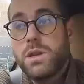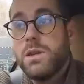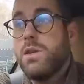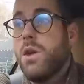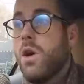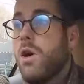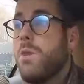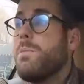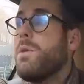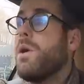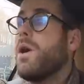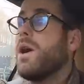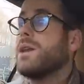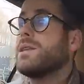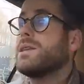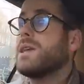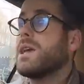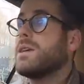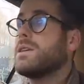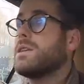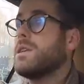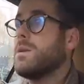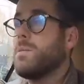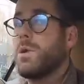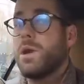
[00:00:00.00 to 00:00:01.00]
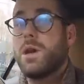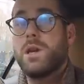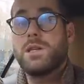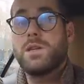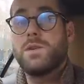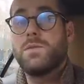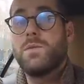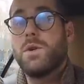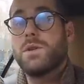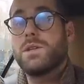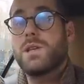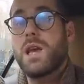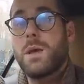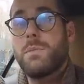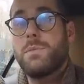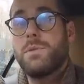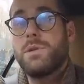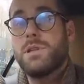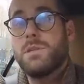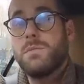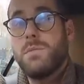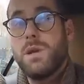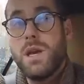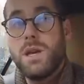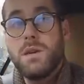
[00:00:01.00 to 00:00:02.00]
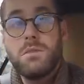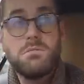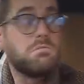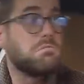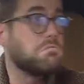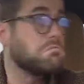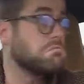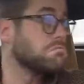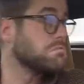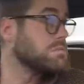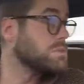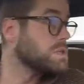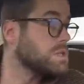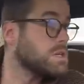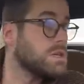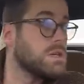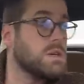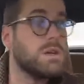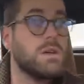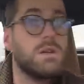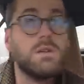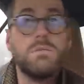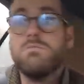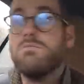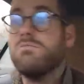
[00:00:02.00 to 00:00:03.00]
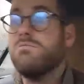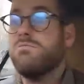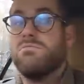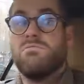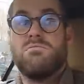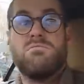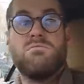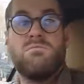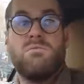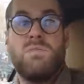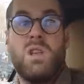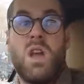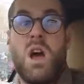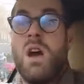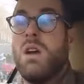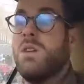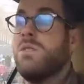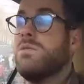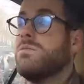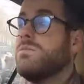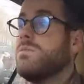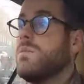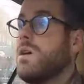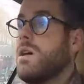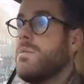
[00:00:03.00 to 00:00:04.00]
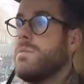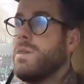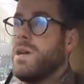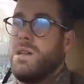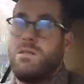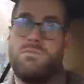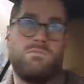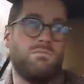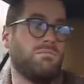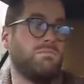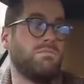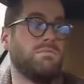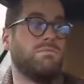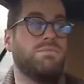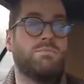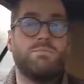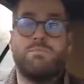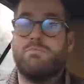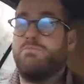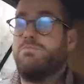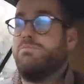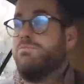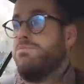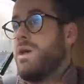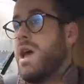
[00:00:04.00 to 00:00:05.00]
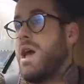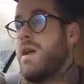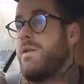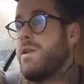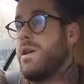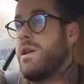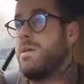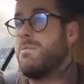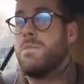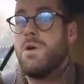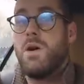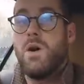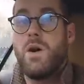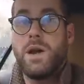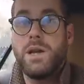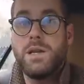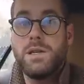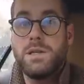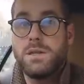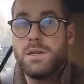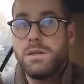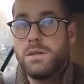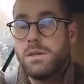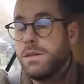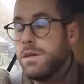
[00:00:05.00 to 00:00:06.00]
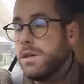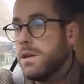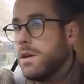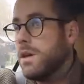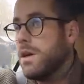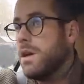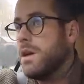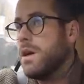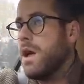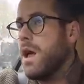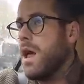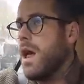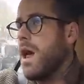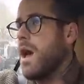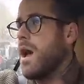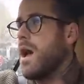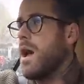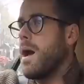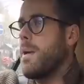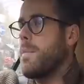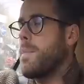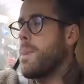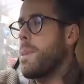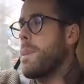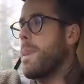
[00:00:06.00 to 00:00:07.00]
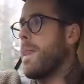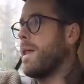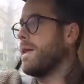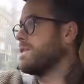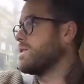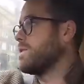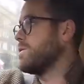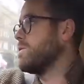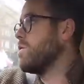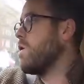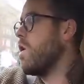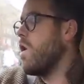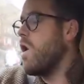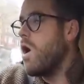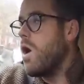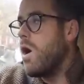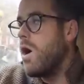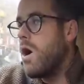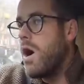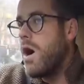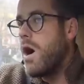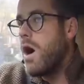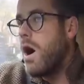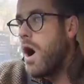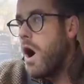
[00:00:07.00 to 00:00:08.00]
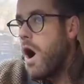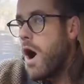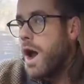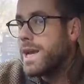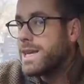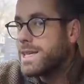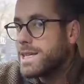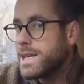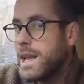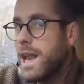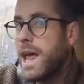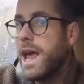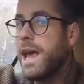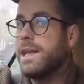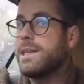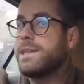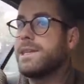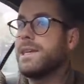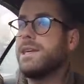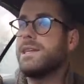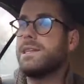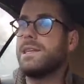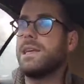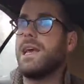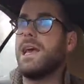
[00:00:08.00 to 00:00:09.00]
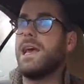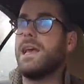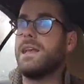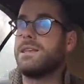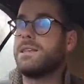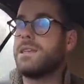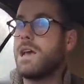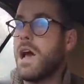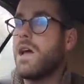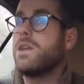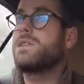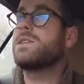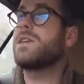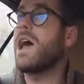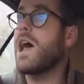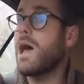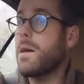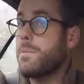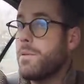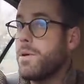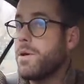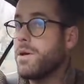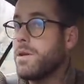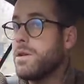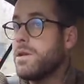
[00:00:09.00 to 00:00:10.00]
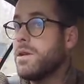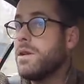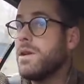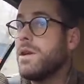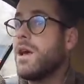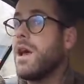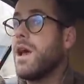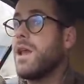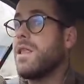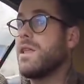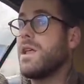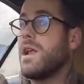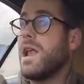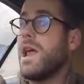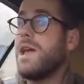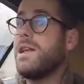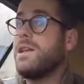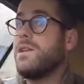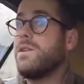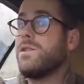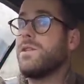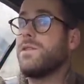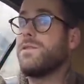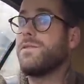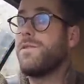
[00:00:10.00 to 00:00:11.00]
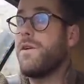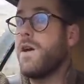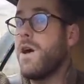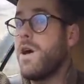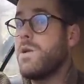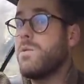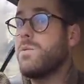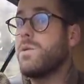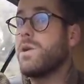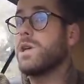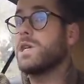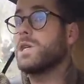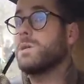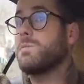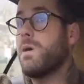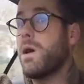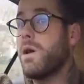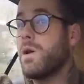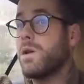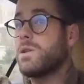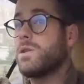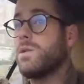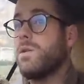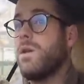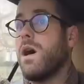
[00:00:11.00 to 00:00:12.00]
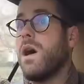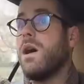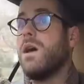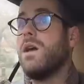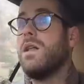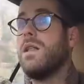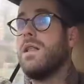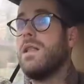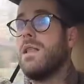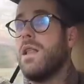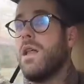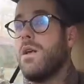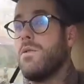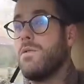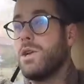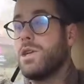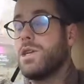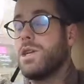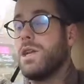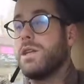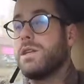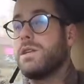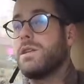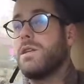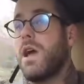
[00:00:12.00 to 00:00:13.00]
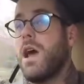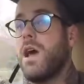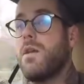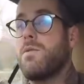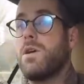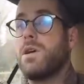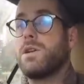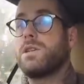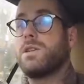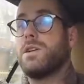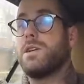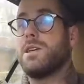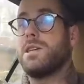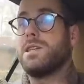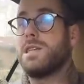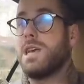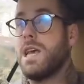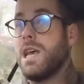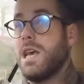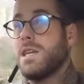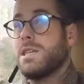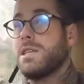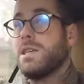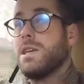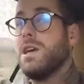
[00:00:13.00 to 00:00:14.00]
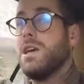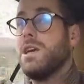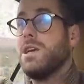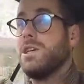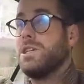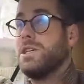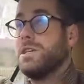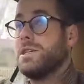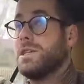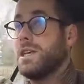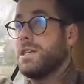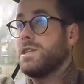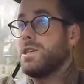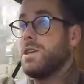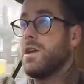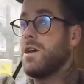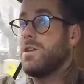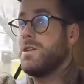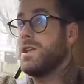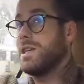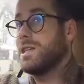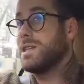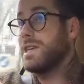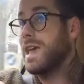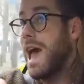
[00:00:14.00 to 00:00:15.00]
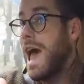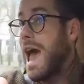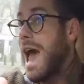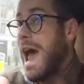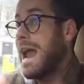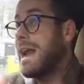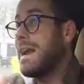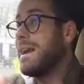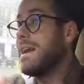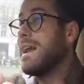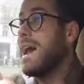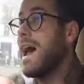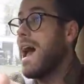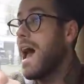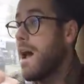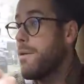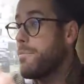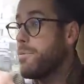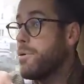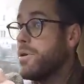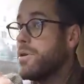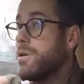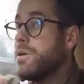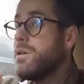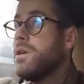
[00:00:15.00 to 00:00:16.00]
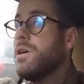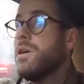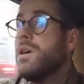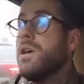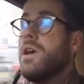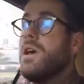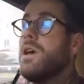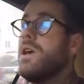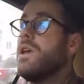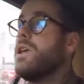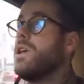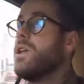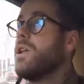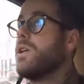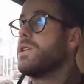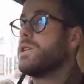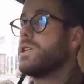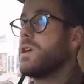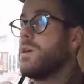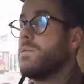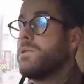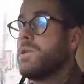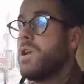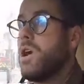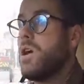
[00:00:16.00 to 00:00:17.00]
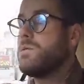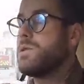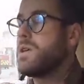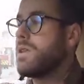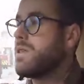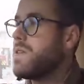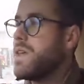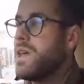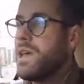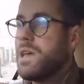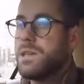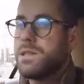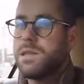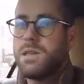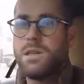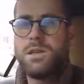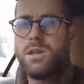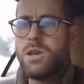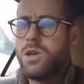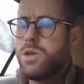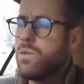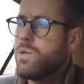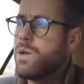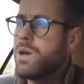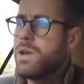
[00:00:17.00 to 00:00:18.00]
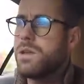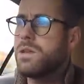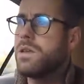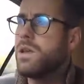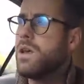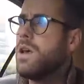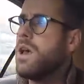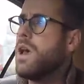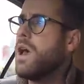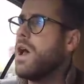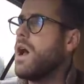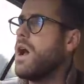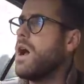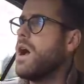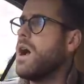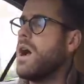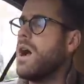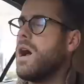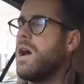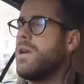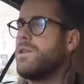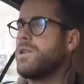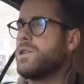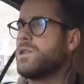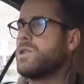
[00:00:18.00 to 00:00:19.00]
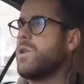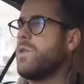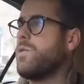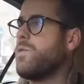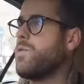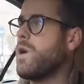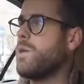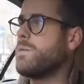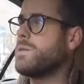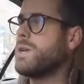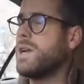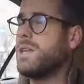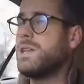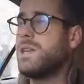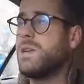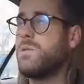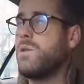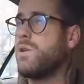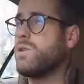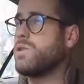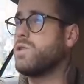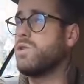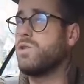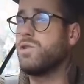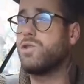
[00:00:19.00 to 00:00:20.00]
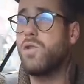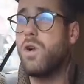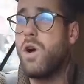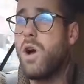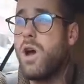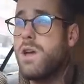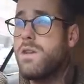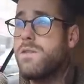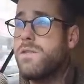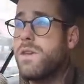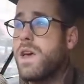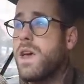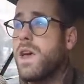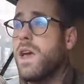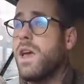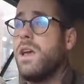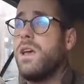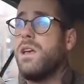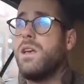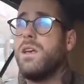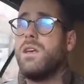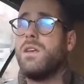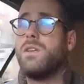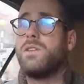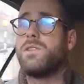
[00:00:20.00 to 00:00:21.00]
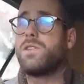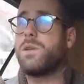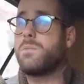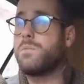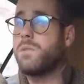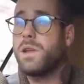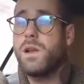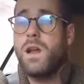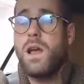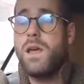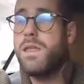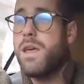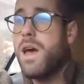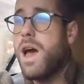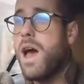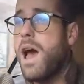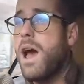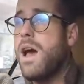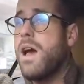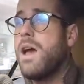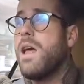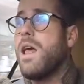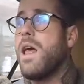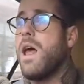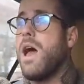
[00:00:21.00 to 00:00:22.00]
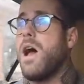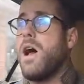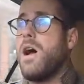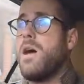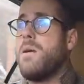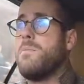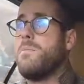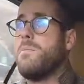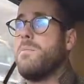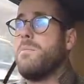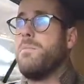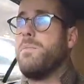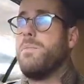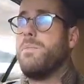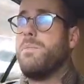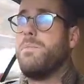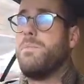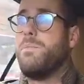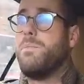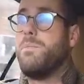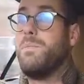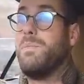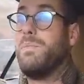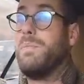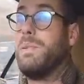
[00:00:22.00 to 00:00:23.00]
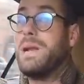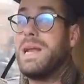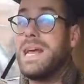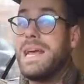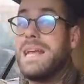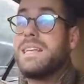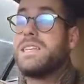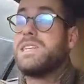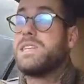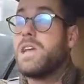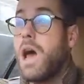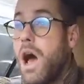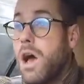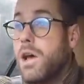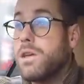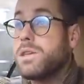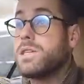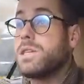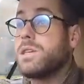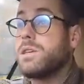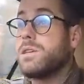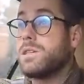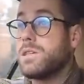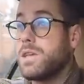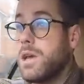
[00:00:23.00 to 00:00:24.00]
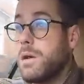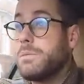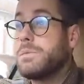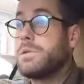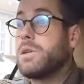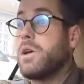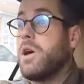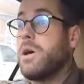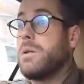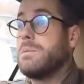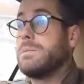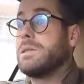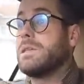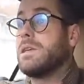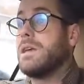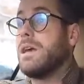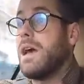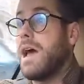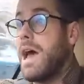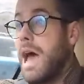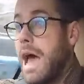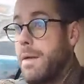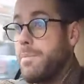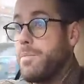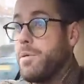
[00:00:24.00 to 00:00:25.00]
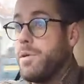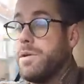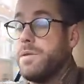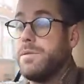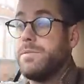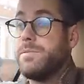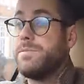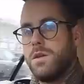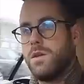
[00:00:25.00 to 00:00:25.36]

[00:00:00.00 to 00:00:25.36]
not buy a Tesla because of what's happened to me? No, I mean, bear it in mind. Um, it's not isolated, it does happen. And the lady on the phone, when I spoke to her, originally at uh, Roadside Assist, she says, you know, this can happen. You know, sometimes I think it's to do with uh, the software updating whilst you're driving, something like that. Um, but it does sometimes happen.